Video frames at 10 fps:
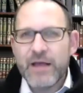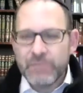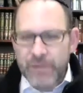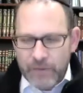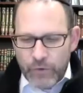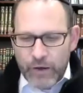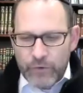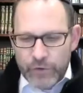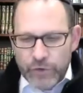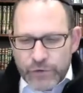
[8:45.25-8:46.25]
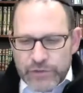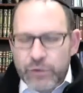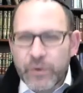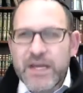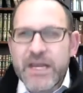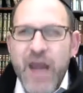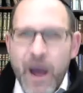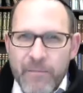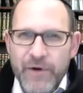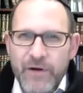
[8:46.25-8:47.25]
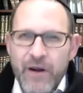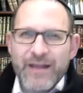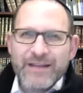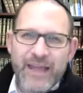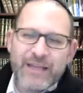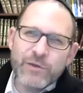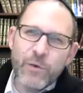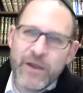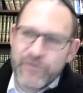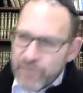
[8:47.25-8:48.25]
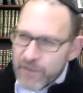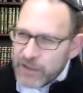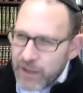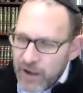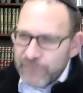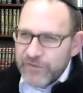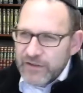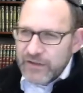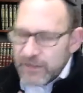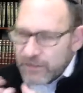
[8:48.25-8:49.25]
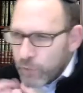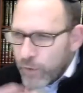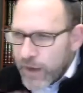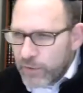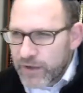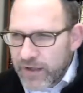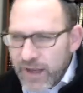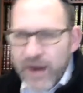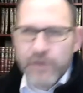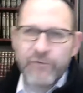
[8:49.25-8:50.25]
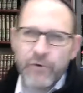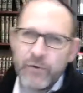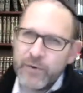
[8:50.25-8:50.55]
Being reduced to a number takes away from the love, the way that we're cared for.